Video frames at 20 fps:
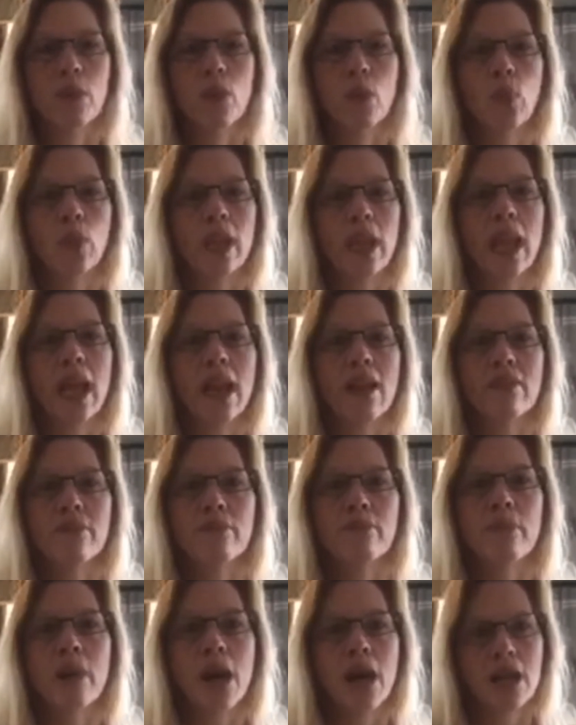but we
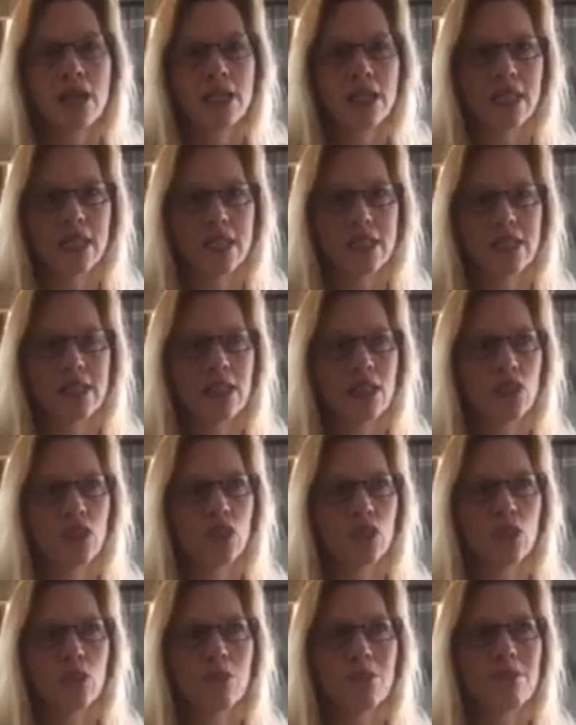have bonded in such
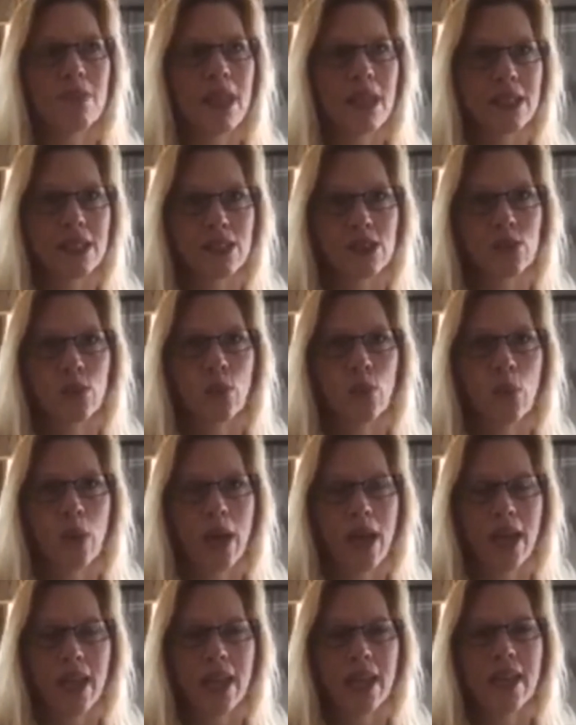a tremendous
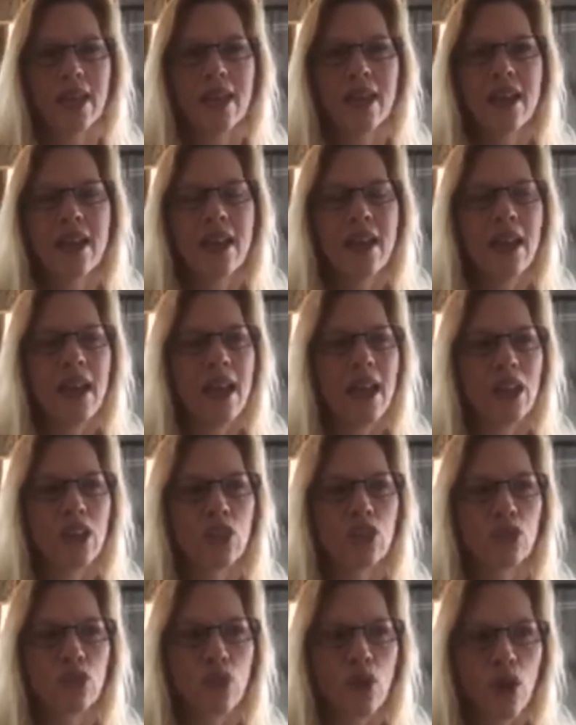way
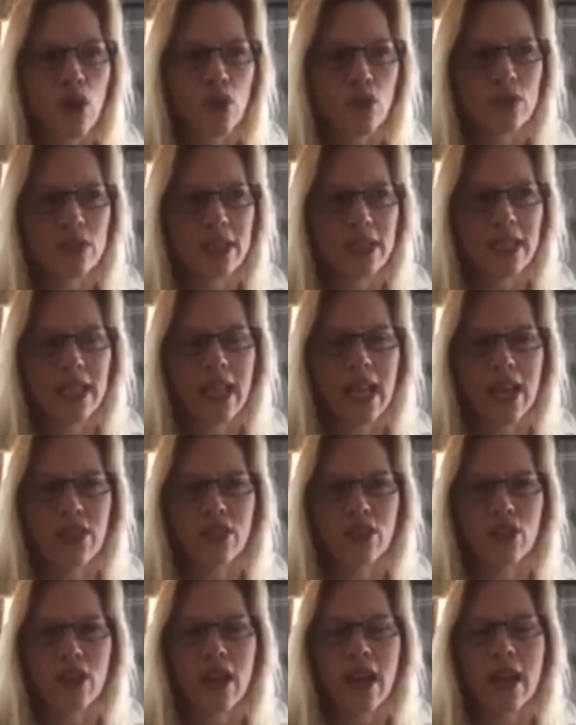and grown together.